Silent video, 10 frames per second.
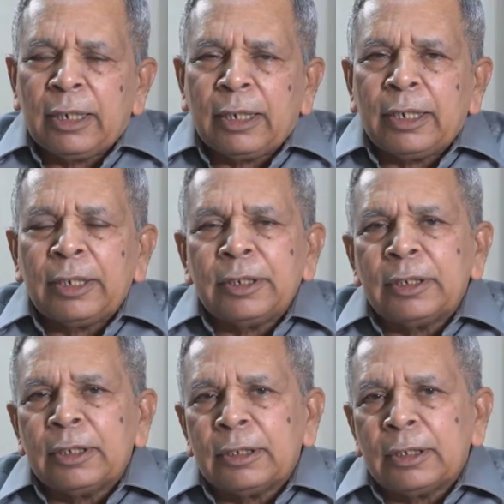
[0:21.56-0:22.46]

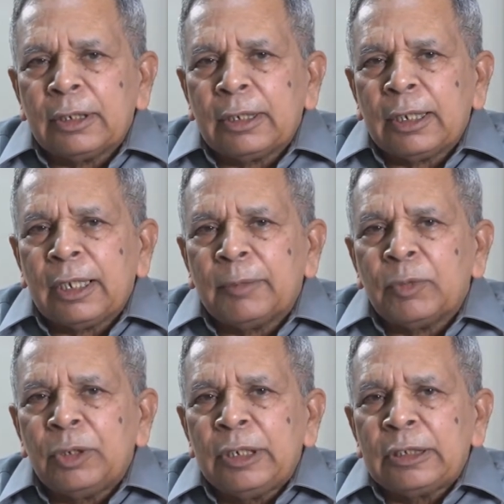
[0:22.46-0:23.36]
and I am
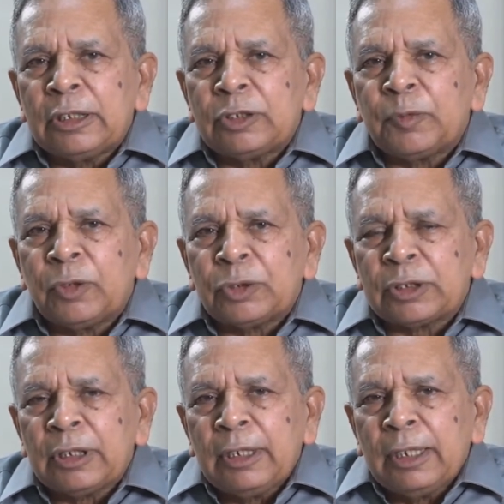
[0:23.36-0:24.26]
holding this post,